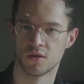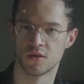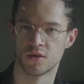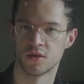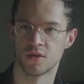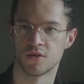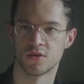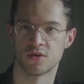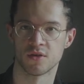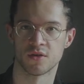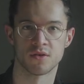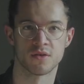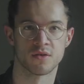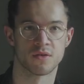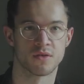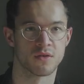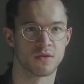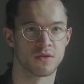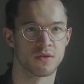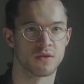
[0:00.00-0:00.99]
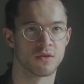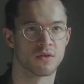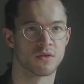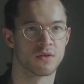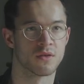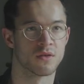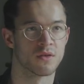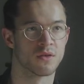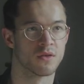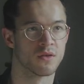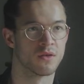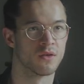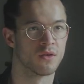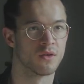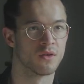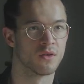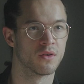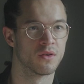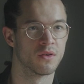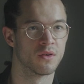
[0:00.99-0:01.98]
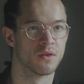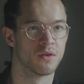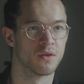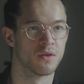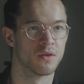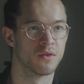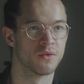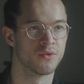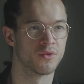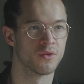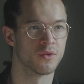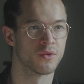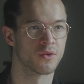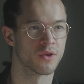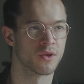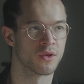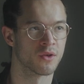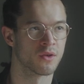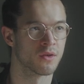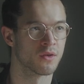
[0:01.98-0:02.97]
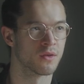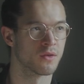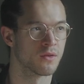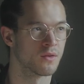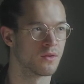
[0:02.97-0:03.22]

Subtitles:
in just talking.